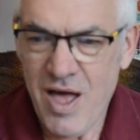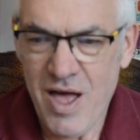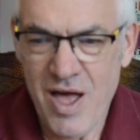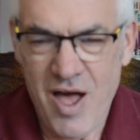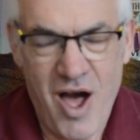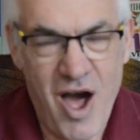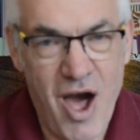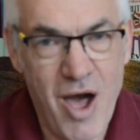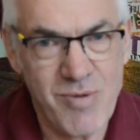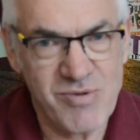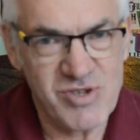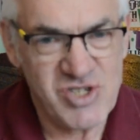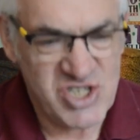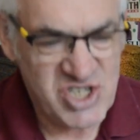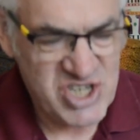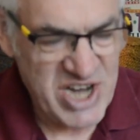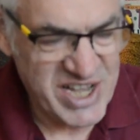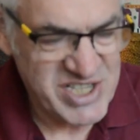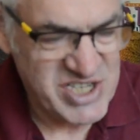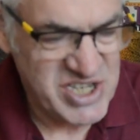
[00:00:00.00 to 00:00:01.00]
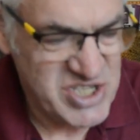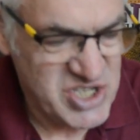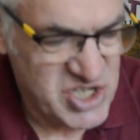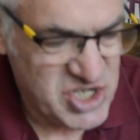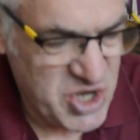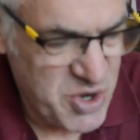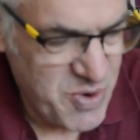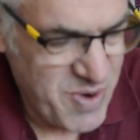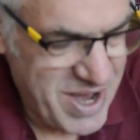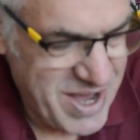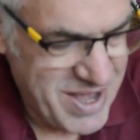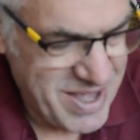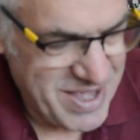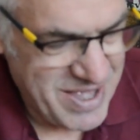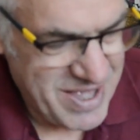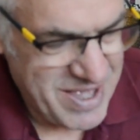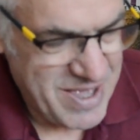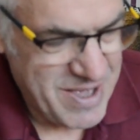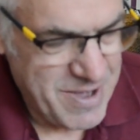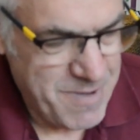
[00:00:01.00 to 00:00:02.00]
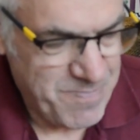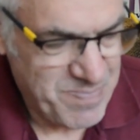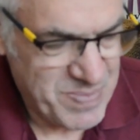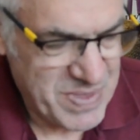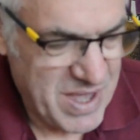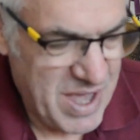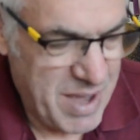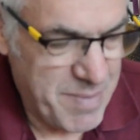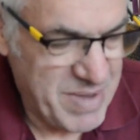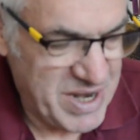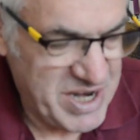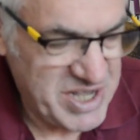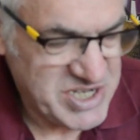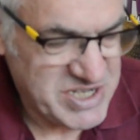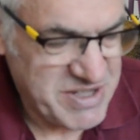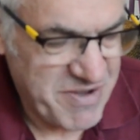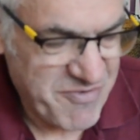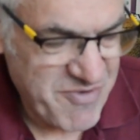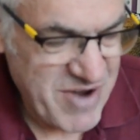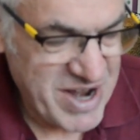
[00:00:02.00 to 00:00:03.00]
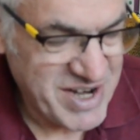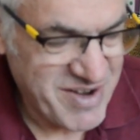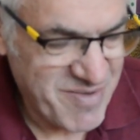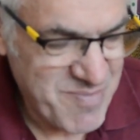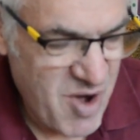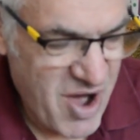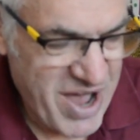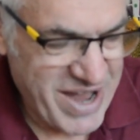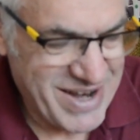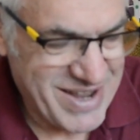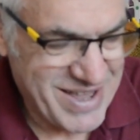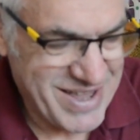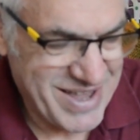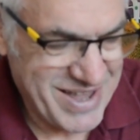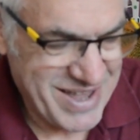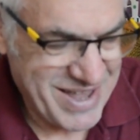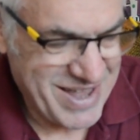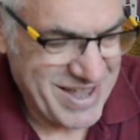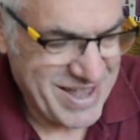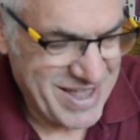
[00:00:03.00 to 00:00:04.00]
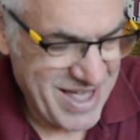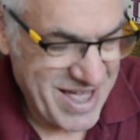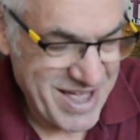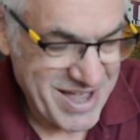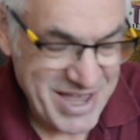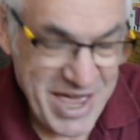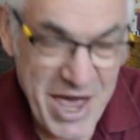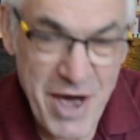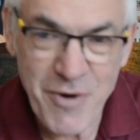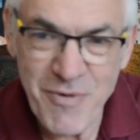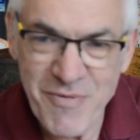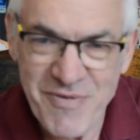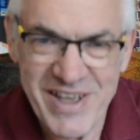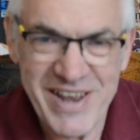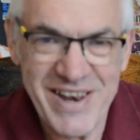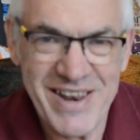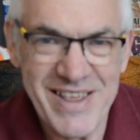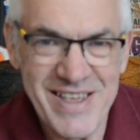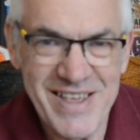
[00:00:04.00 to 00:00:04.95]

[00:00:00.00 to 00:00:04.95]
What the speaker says: I was chatting to a minister friend of mine, Kelvin,